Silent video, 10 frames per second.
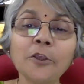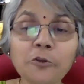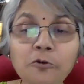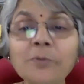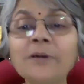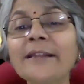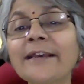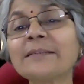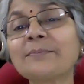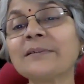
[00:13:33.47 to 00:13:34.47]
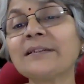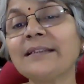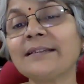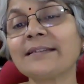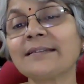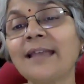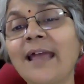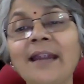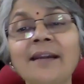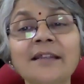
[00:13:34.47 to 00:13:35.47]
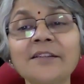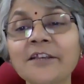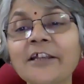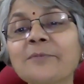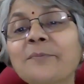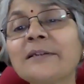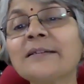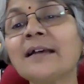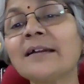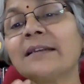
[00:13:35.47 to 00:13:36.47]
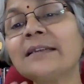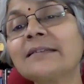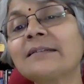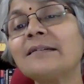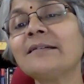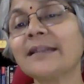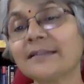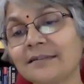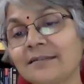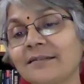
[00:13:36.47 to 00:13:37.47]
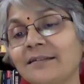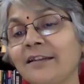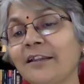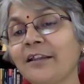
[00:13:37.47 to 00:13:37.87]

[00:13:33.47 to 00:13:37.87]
Human expertise and judgments are still necessary